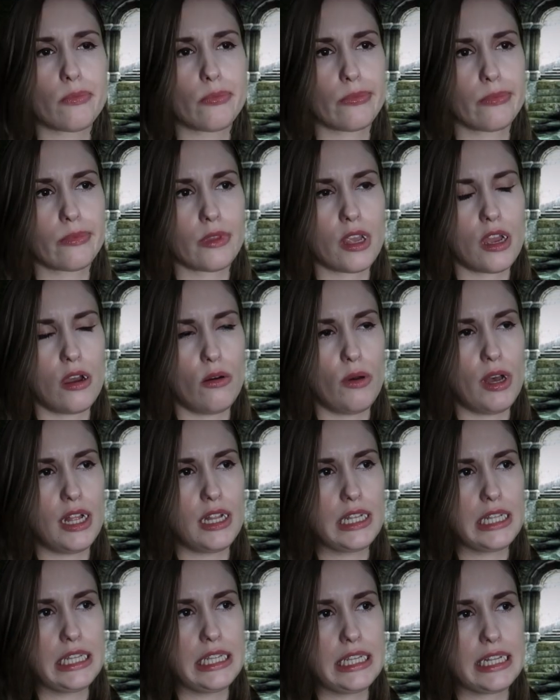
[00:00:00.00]

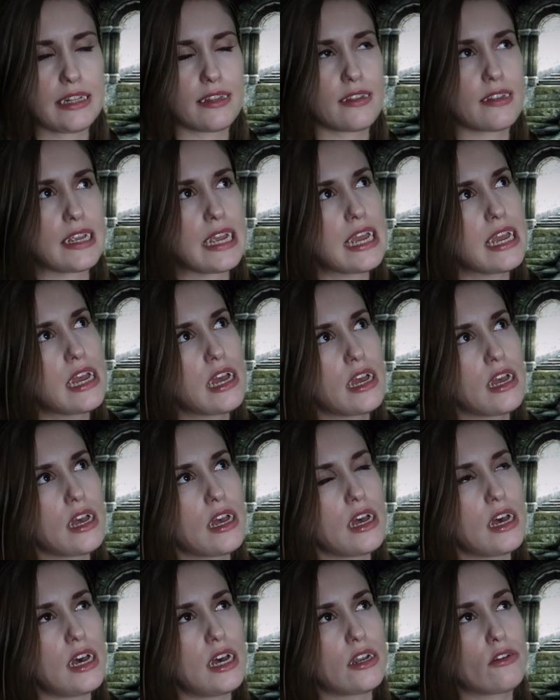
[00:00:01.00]
Let's see.
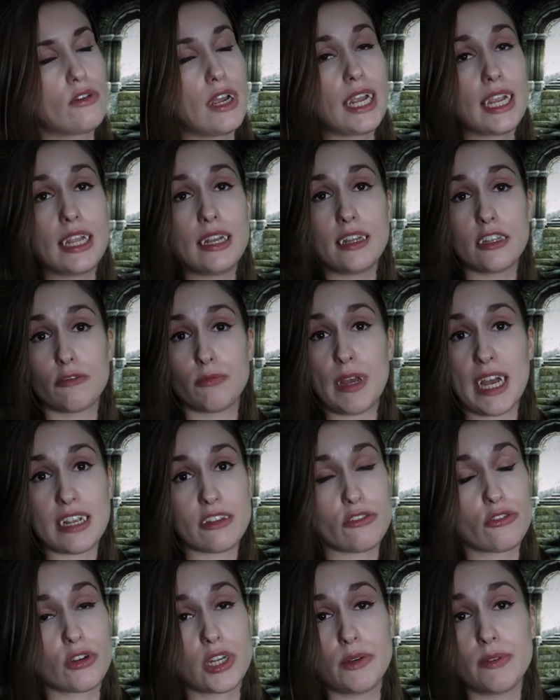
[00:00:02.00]
Dracula's
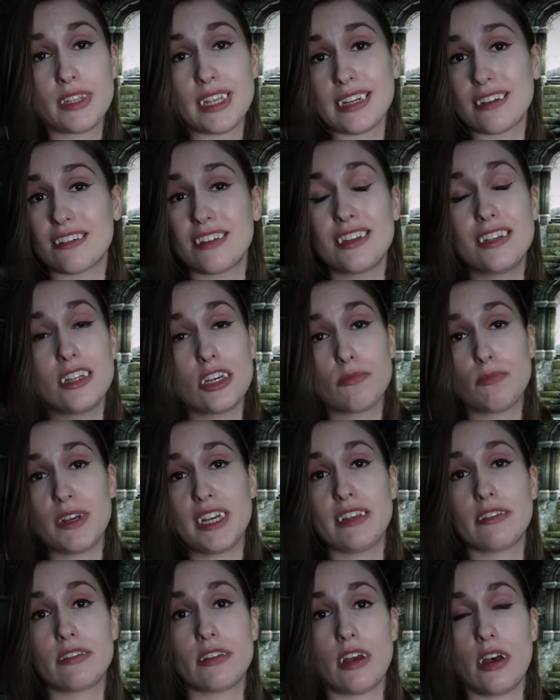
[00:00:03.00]
backstory was actually not
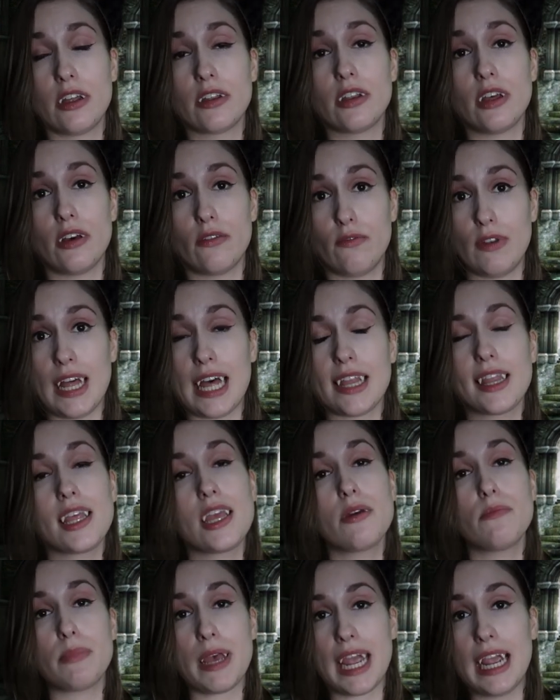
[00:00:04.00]
based on Vlad
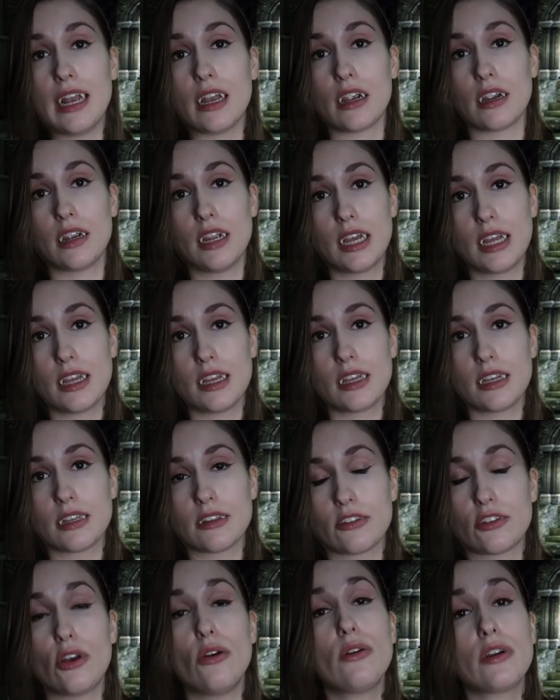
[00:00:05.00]
the Impaler.
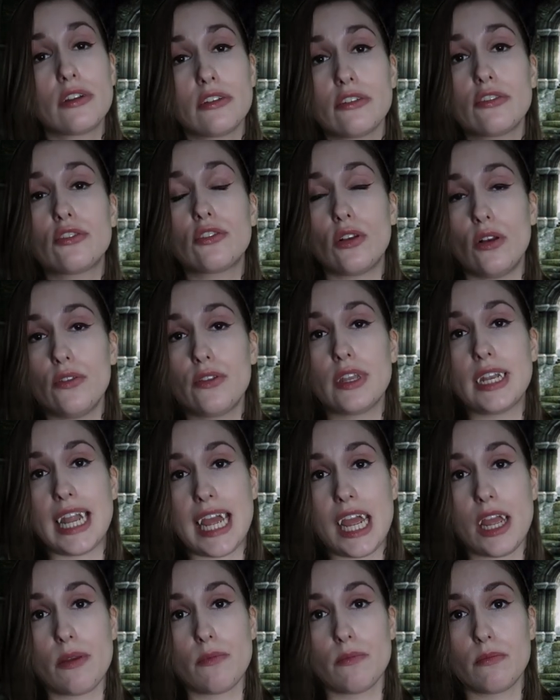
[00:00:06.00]
Stoker just stole the
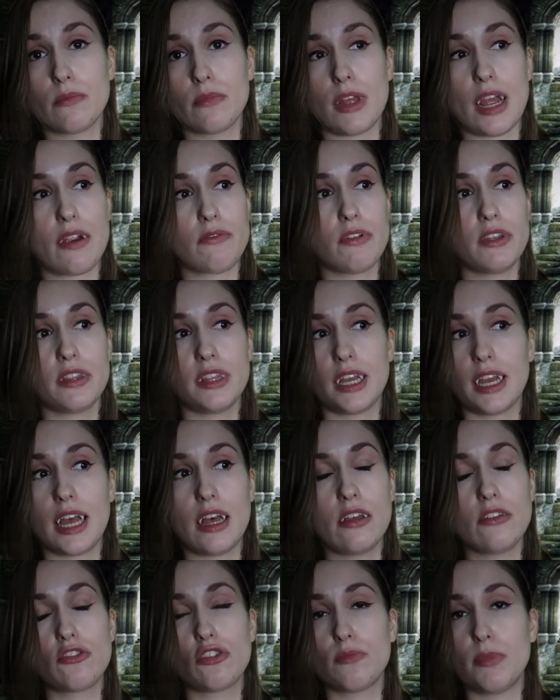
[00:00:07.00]
name. Everything
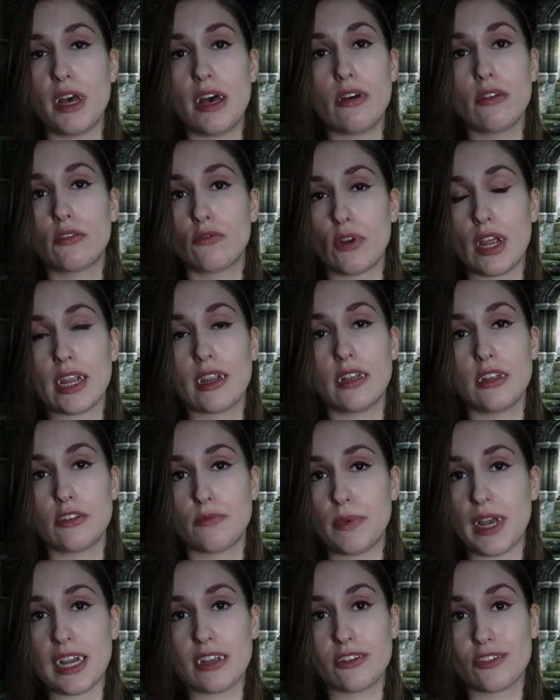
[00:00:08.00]
else about
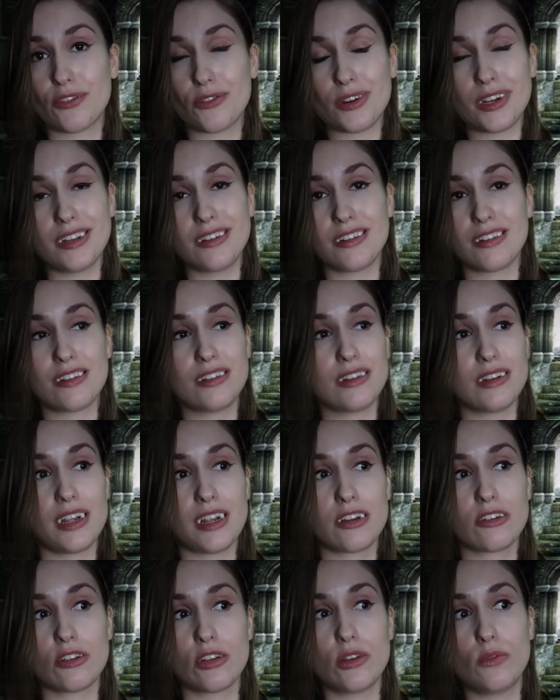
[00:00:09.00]
Dracula's backstory doesn't
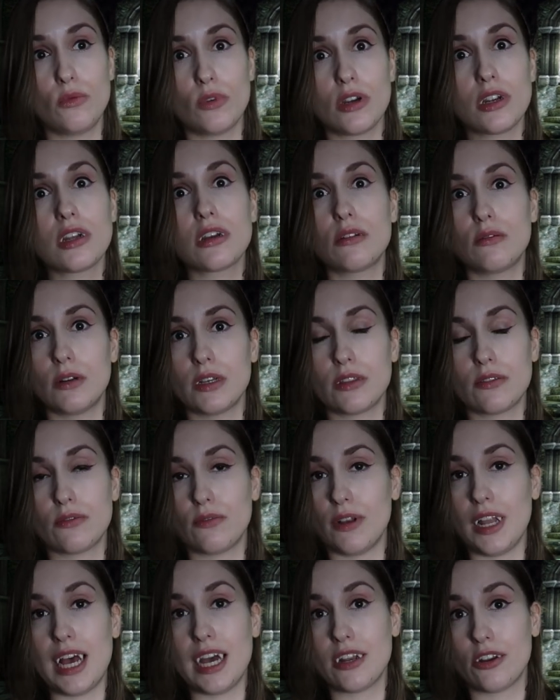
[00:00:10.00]
actually work with
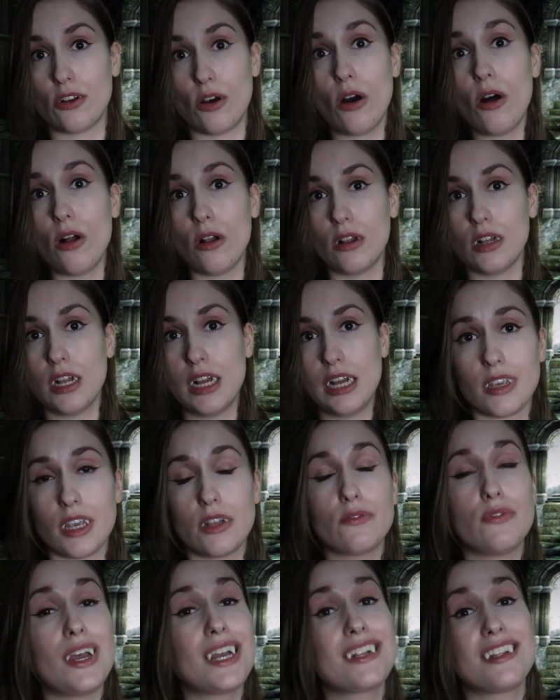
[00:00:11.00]
Vlad at all.
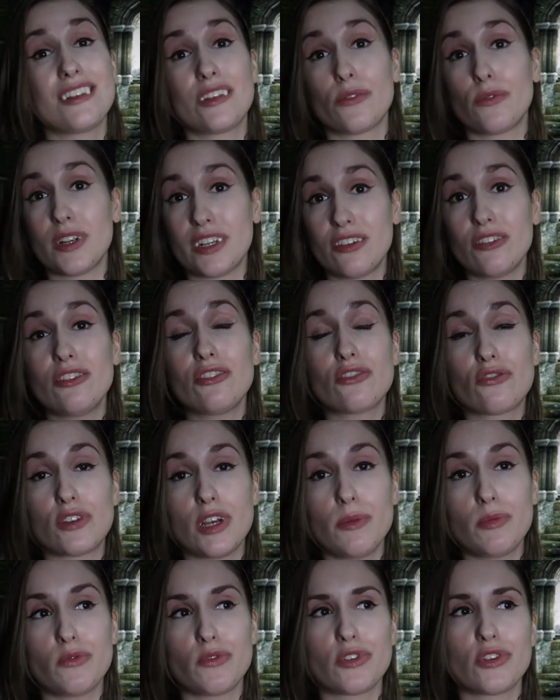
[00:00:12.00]
In fact, his original
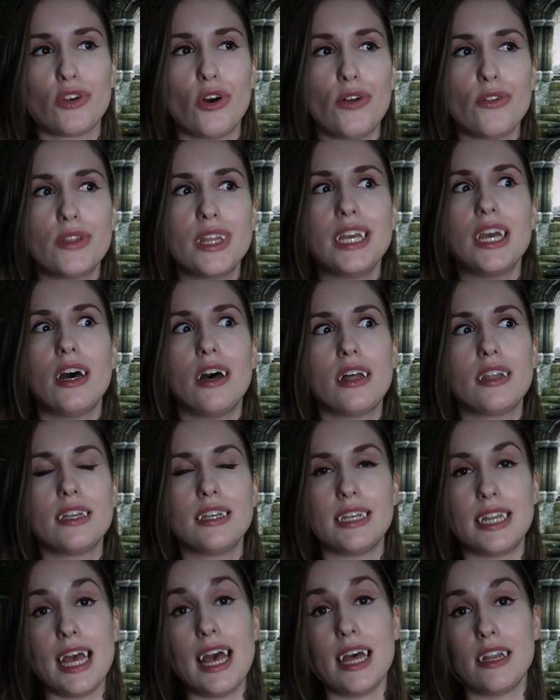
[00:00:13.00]
script was called The
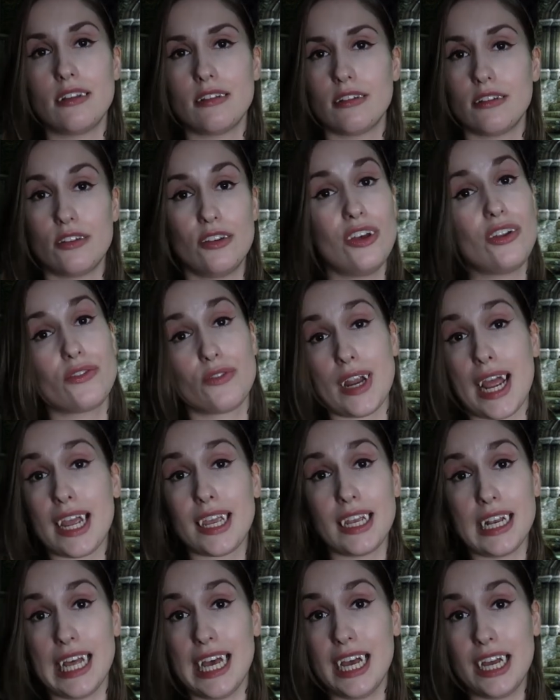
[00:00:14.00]
Undead, not
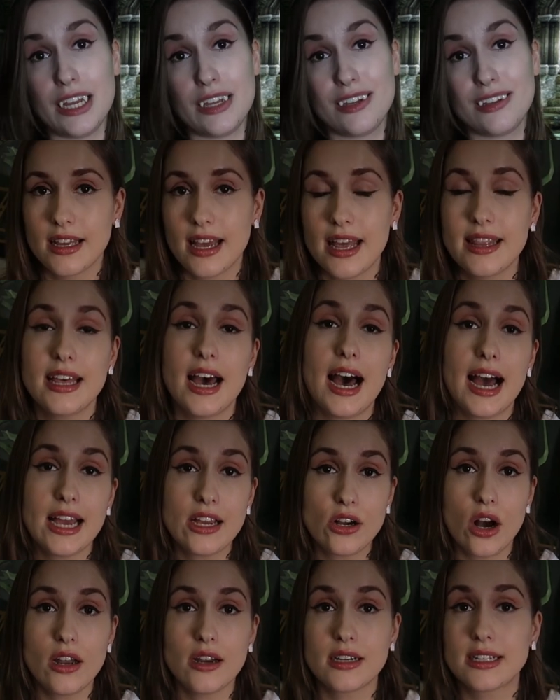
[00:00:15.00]
Dracula. And the
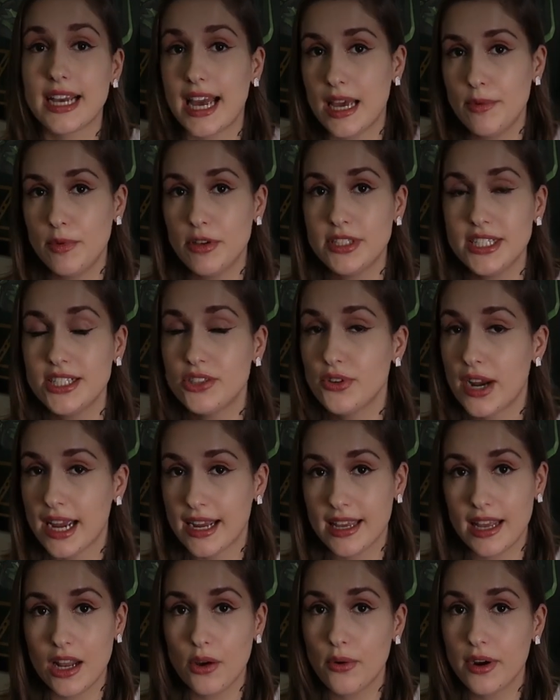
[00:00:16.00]
high-collared cape you see
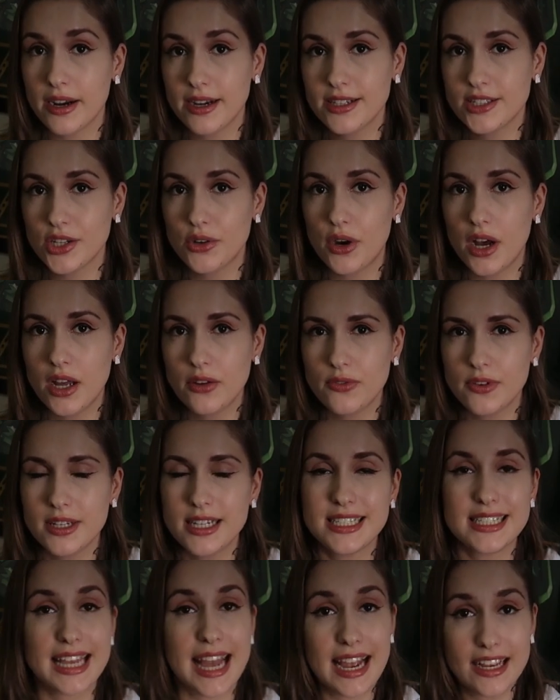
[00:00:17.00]
Dracula wearing so often
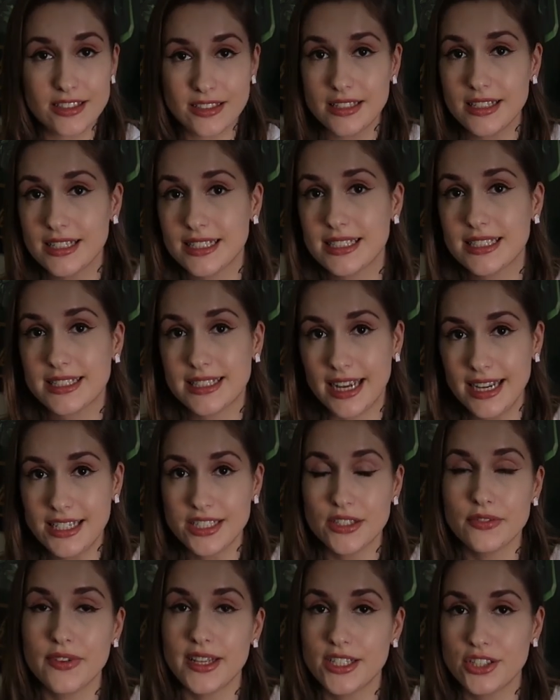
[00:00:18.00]
is actually a stage
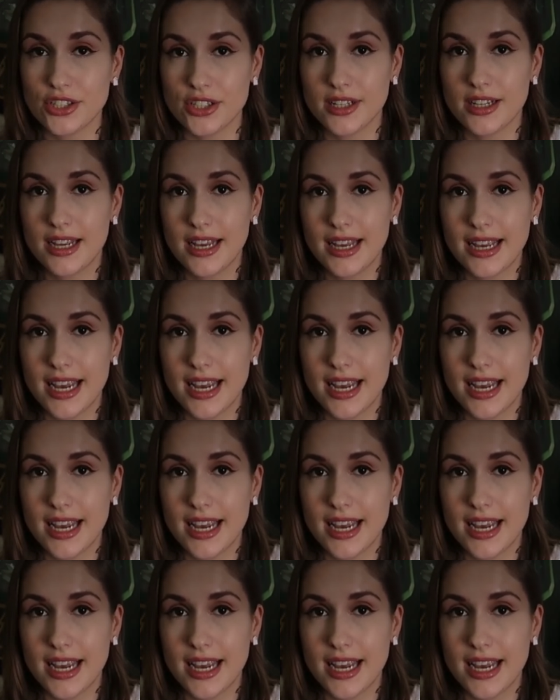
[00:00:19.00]
invention.